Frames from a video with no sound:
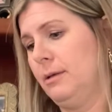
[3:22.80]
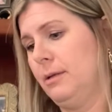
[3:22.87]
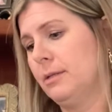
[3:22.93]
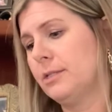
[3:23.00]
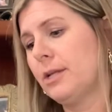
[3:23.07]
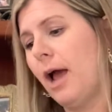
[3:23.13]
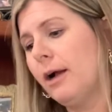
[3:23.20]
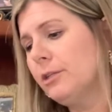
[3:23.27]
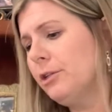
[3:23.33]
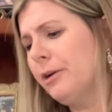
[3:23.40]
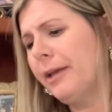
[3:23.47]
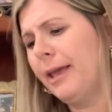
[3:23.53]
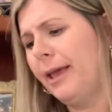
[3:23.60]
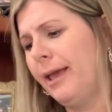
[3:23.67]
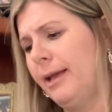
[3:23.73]
Dr.
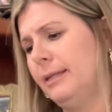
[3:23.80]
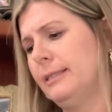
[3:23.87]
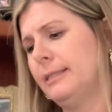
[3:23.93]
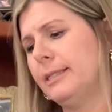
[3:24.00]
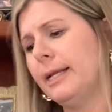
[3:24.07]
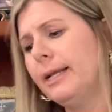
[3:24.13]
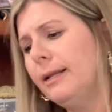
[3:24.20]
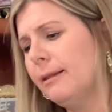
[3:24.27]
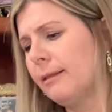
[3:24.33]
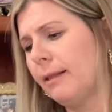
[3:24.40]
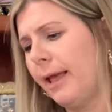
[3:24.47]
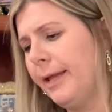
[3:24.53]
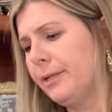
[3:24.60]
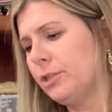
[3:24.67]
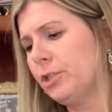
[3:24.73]
King didn't
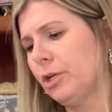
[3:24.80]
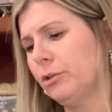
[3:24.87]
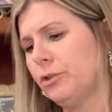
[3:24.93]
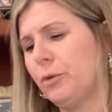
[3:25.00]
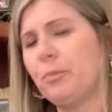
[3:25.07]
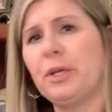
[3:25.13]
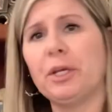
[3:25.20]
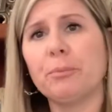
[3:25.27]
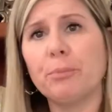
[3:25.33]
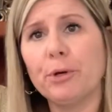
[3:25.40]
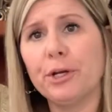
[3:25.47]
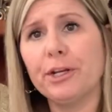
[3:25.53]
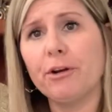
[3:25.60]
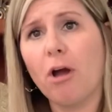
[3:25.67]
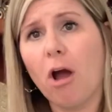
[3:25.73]
like children being put
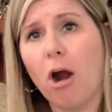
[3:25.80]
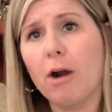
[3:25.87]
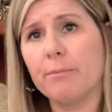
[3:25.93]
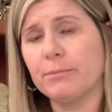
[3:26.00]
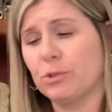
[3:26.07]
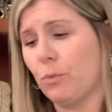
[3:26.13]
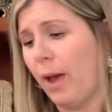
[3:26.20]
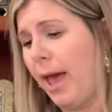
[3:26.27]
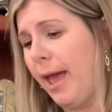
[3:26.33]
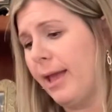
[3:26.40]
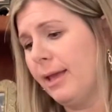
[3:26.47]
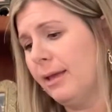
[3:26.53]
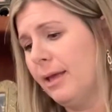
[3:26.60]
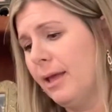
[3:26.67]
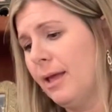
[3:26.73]
in harm's way.